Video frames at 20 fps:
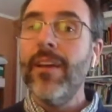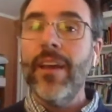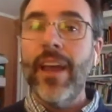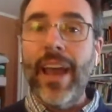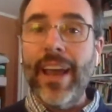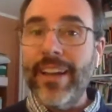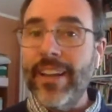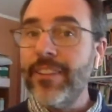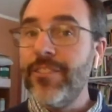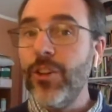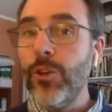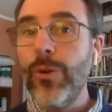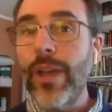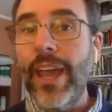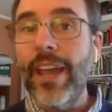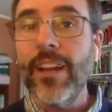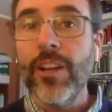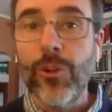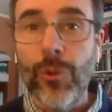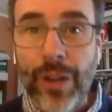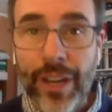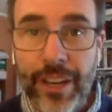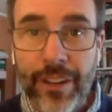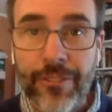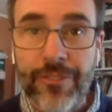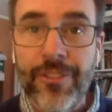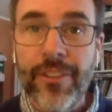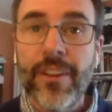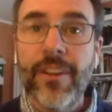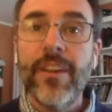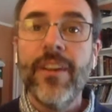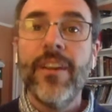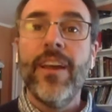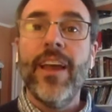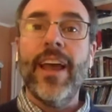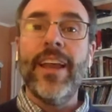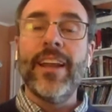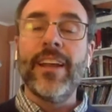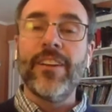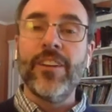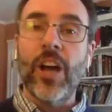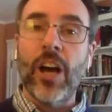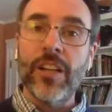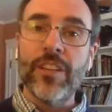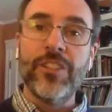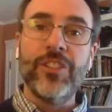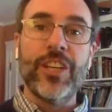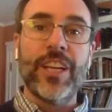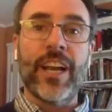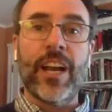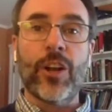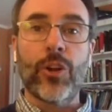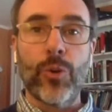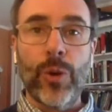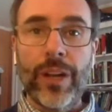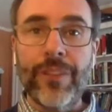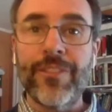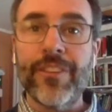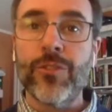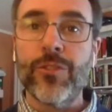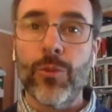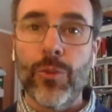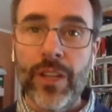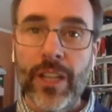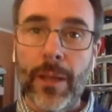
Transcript: And it's okay to grieve, and acknowledging our grief is a really